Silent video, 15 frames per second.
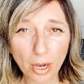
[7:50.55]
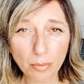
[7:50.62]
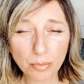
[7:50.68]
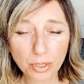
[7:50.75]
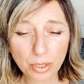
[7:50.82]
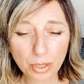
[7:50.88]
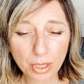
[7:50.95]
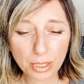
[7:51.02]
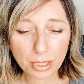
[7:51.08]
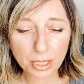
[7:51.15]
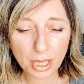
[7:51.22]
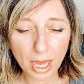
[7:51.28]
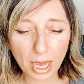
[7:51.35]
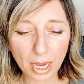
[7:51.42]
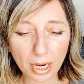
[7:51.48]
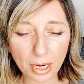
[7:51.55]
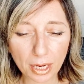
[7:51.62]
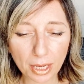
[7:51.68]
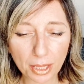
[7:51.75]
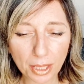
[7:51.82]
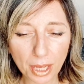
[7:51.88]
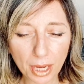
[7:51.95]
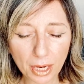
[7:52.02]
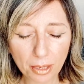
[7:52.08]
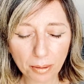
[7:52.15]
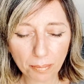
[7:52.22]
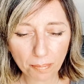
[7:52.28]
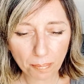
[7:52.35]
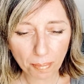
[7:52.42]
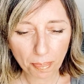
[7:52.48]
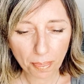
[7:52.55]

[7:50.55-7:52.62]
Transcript: So there's that. And then